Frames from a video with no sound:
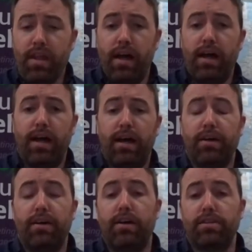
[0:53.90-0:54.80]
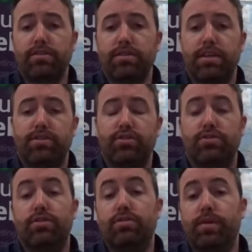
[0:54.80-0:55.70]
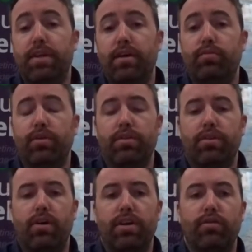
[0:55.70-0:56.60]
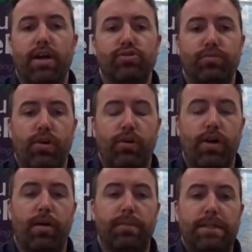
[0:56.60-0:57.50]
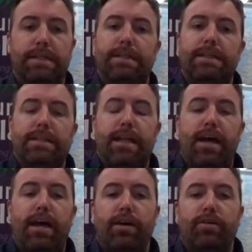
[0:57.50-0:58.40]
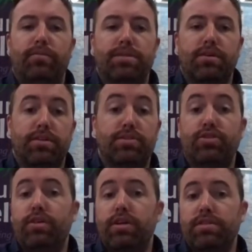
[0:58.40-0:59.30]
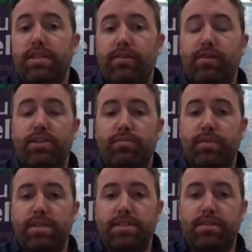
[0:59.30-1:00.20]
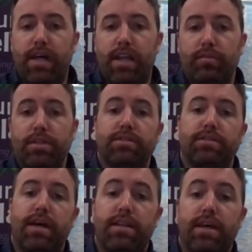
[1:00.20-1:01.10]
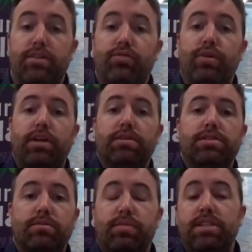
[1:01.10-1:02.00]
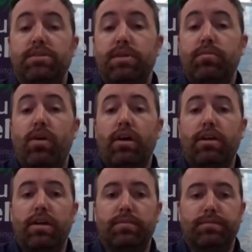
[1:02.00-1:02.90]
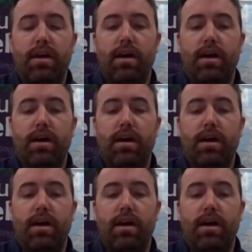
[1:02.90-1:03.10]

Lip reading: And I got onto the Dublin Airport Authority graduate program. So I did 2 years in aviation business development and then 3 years in B2B marketing.